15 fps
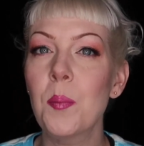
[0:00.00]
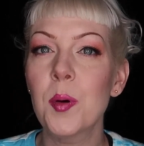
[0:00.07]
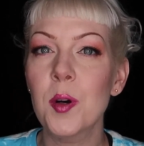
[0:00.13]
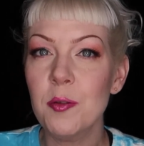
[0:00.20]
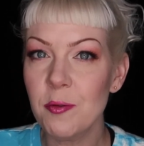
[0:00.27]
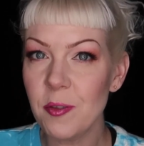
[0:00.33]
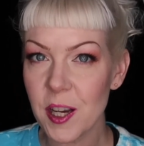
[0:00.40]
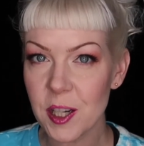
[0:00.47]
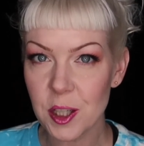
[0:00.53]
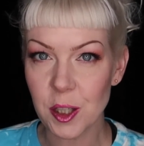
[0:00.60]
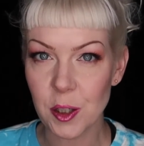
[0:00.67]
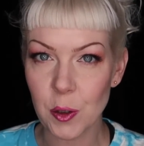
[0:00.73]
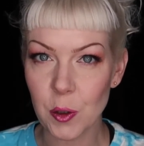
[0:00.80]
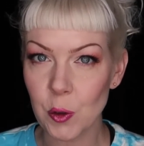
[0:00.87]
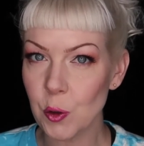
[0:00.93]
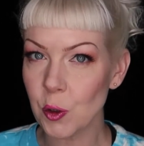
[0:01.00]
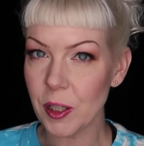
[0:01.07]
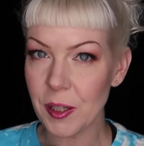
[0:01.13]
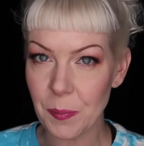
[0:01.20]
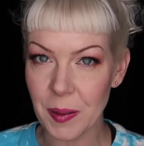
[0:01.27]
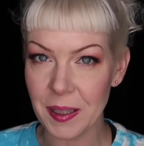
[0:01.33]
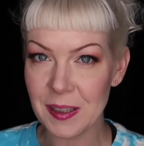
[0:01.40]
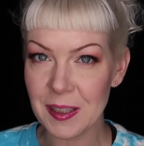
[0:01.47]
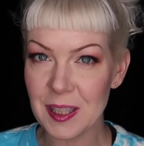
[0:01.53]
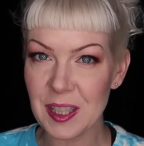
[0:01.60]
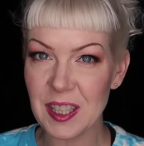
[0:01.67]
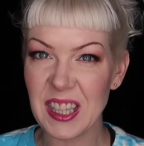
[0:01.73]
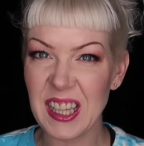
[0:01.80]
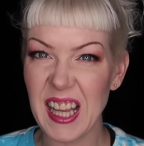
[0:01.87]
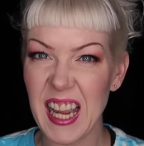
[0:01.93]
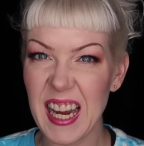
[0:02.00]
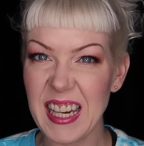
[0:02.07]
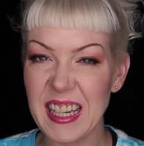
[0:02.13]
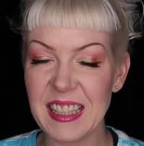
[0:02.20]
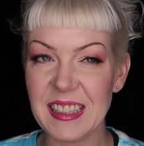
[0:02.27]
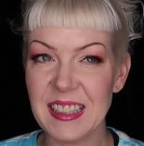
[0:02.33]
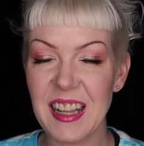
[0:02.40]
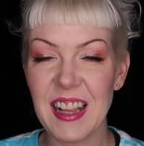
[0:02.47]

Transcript: professional treatments like